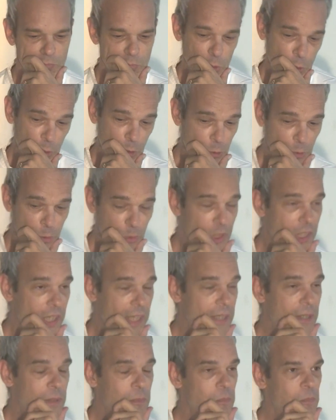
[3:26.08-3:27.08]
You can do
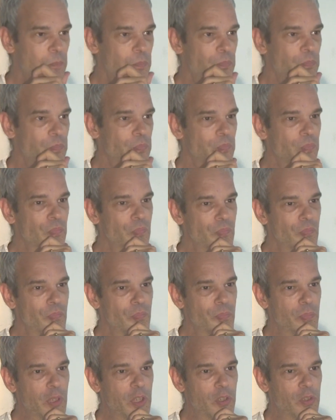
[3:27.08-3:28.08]
that.
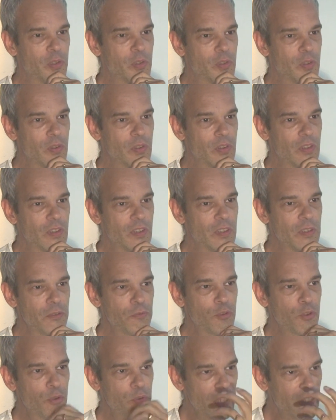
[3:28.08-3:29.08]
But
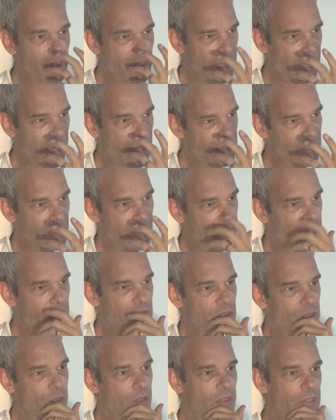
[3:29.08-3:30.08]
if you really
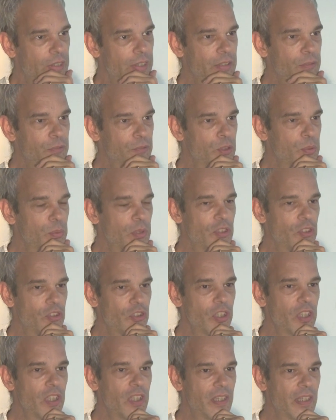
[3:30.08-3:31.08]
analyze your life, you will
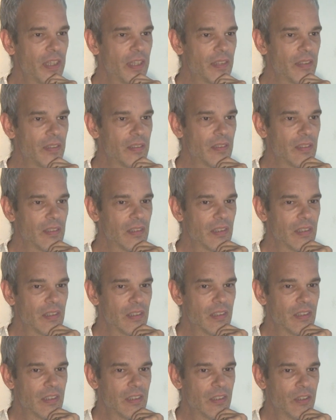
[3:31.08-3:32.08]
see that
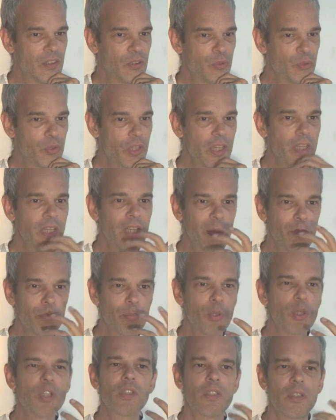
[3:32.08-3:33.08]
the really
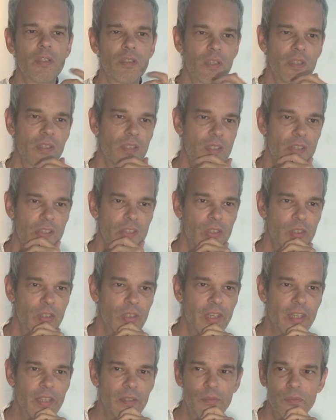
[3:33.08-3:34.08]
important things in your
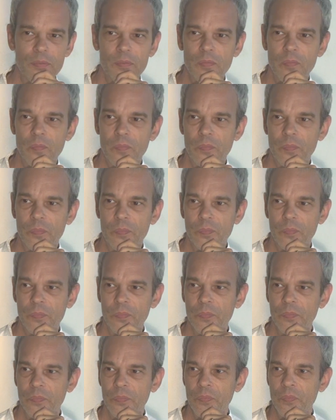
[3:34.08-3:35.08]
life,
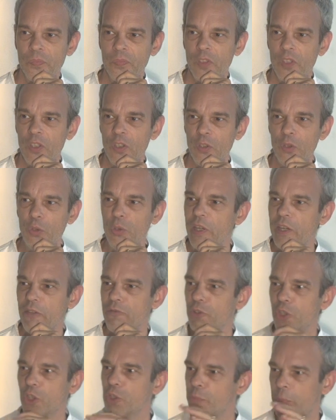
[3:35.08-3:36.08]
you
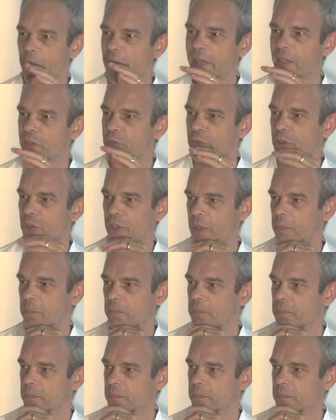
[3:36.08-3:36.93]
have not planned for them.